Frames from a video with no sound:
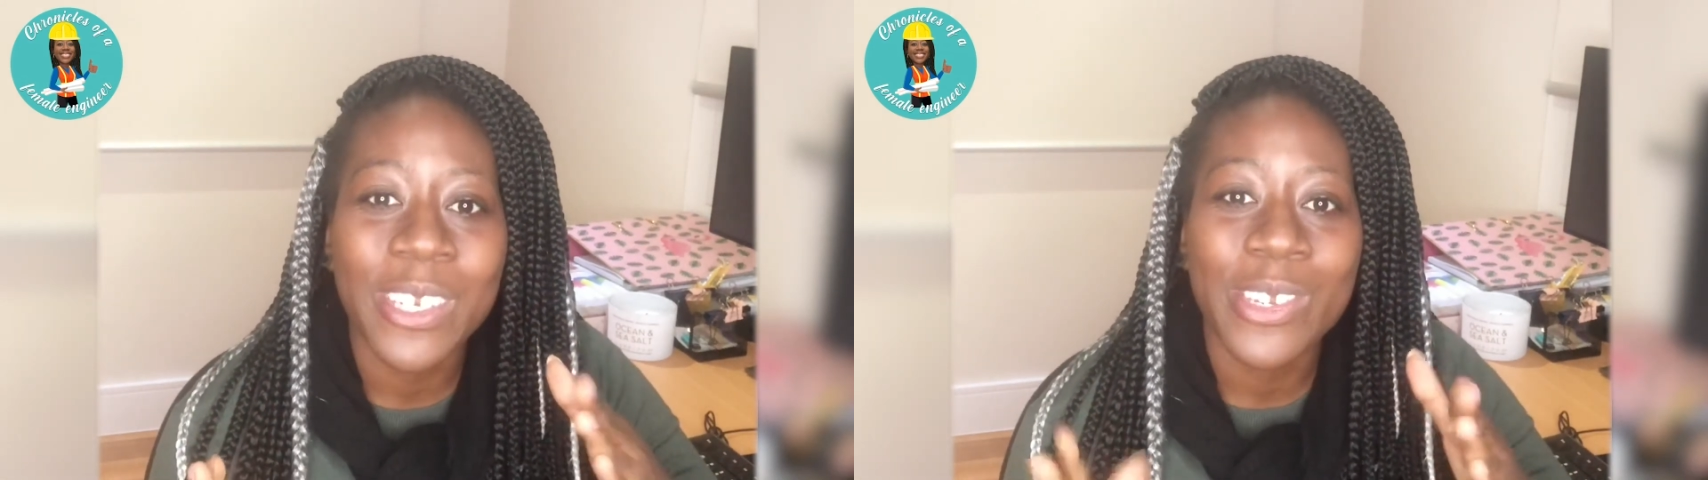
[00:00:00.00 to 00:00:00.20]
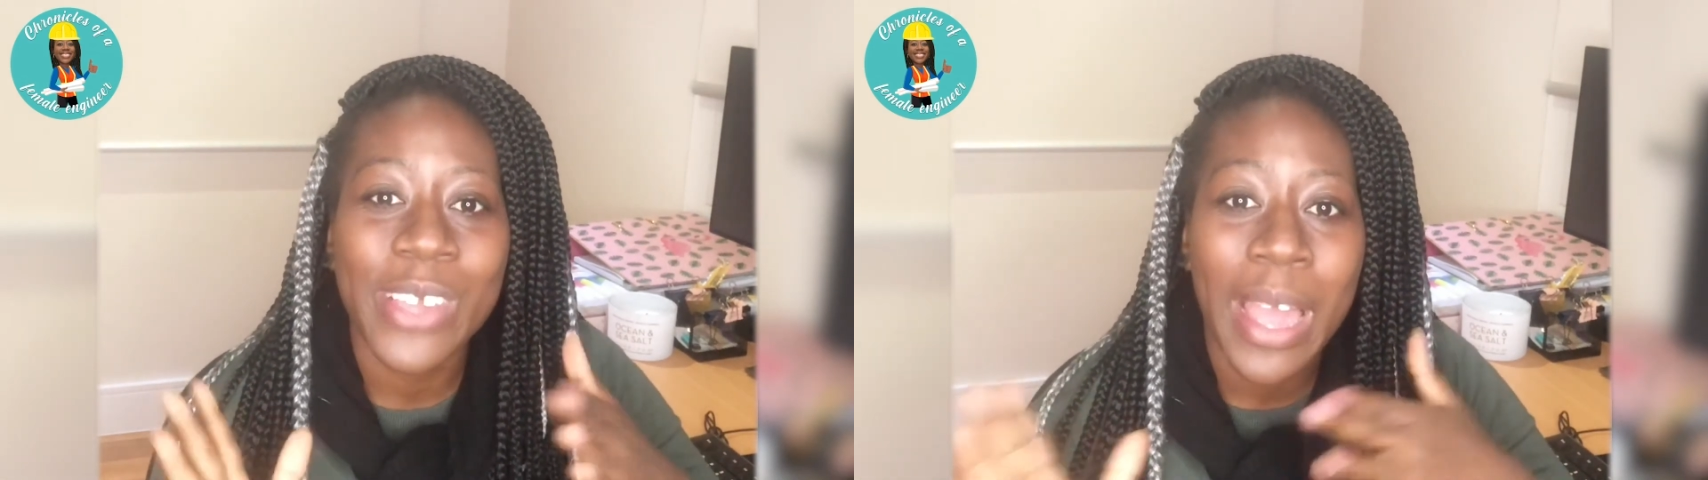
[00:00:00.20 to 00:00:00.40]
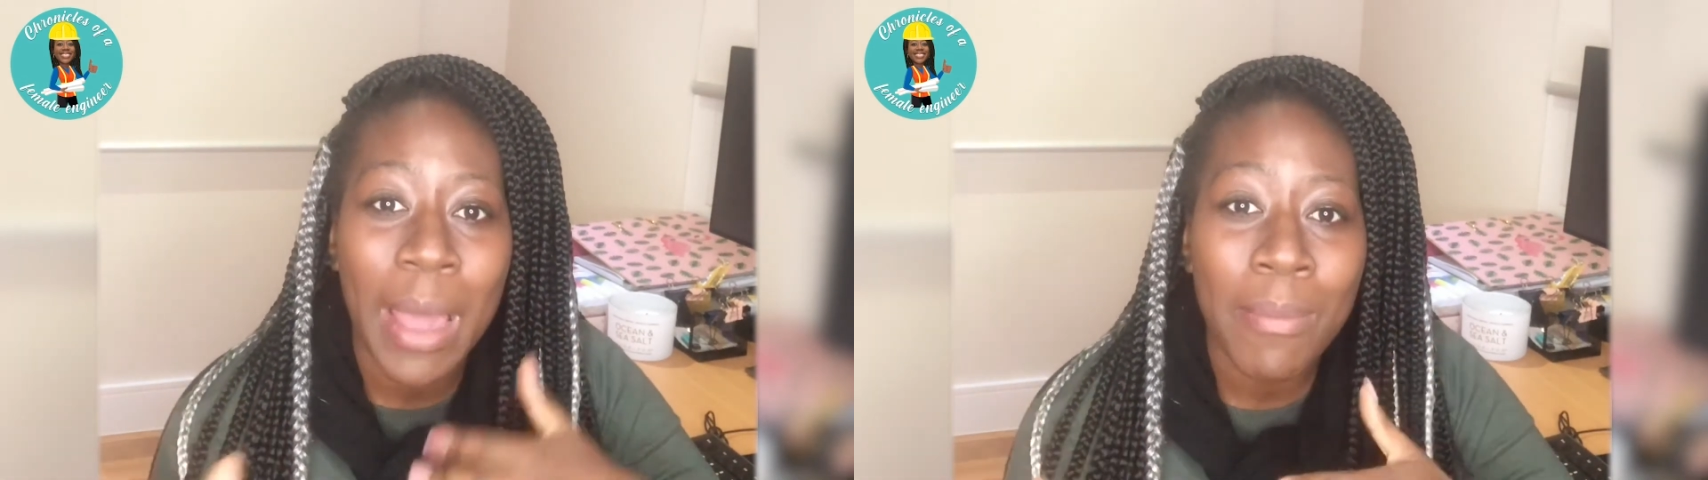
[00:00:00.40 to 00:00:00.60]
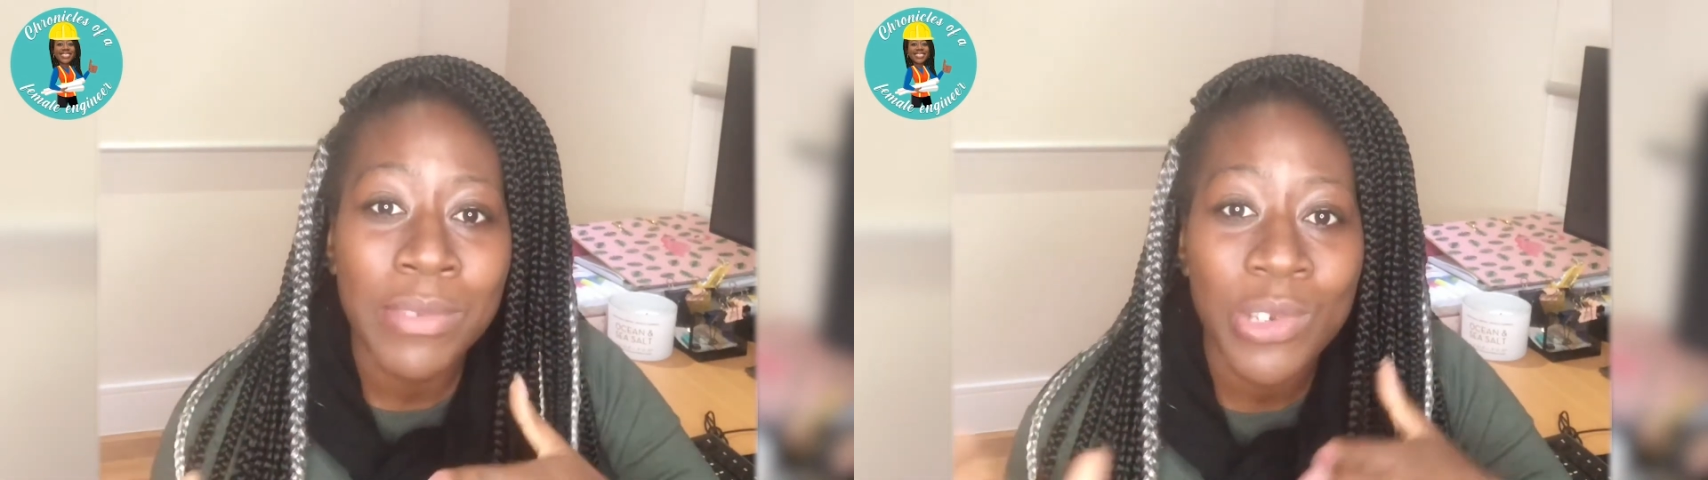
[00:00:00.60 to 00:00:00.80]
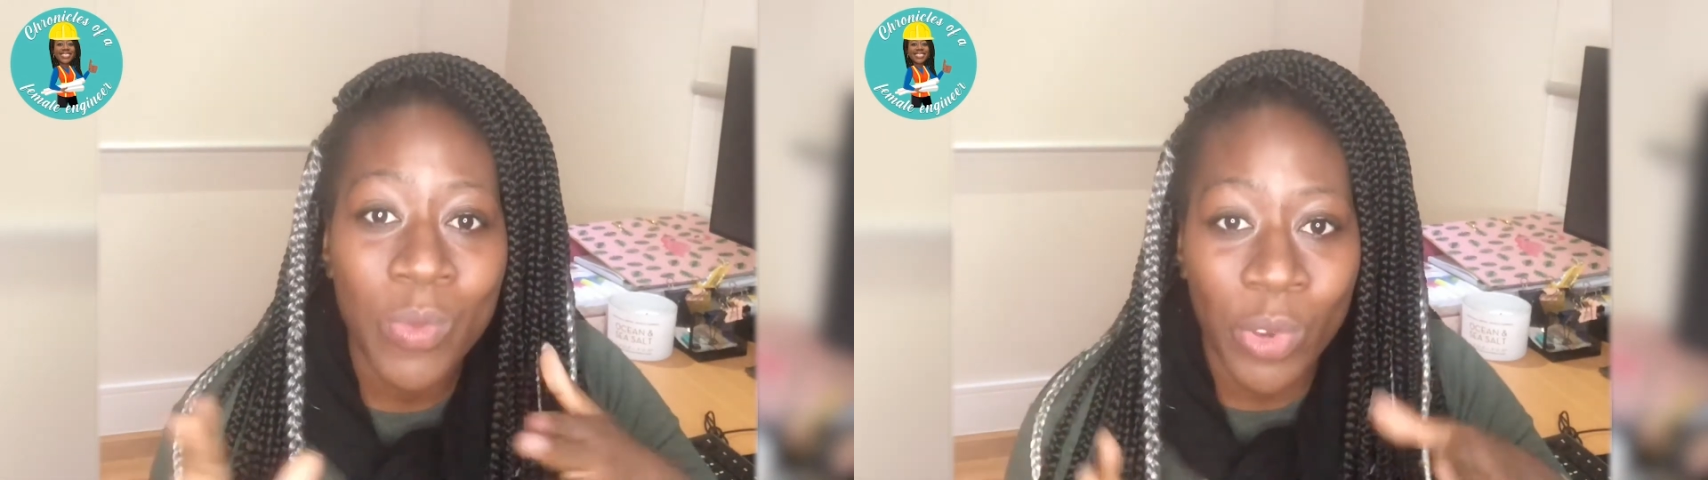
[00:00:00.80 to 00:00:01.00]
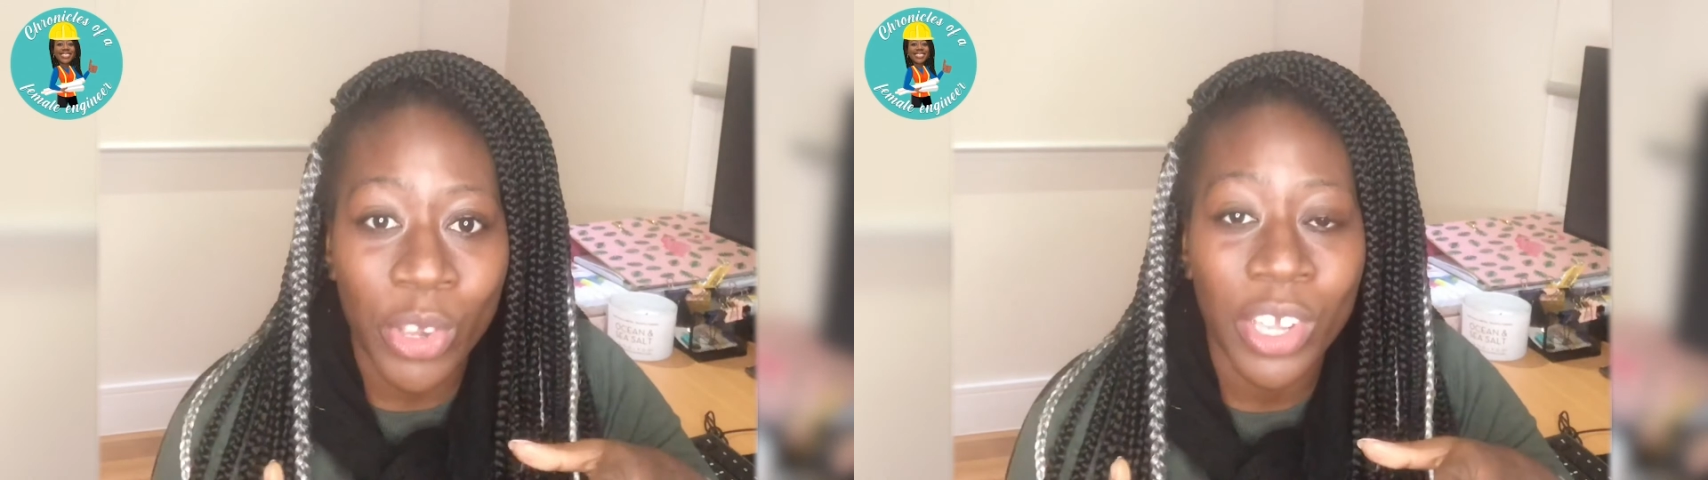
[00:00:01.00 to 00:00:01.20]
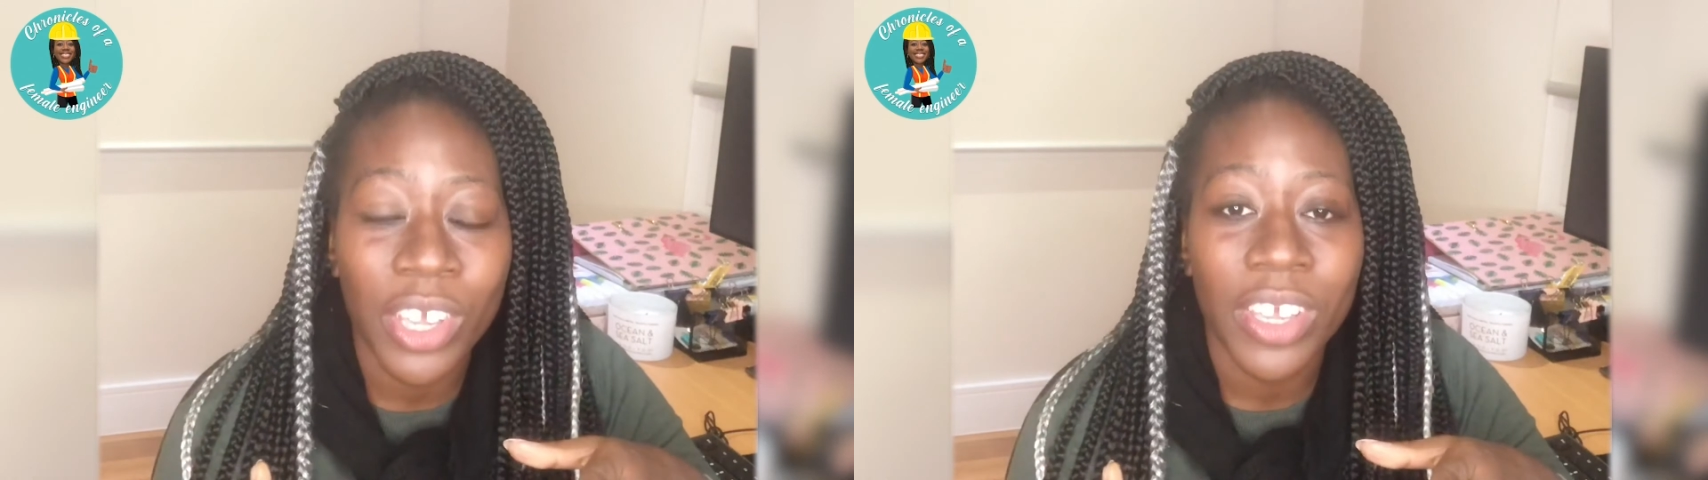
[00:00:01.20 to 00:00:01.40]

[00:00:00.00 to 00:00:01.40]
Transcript: to come to work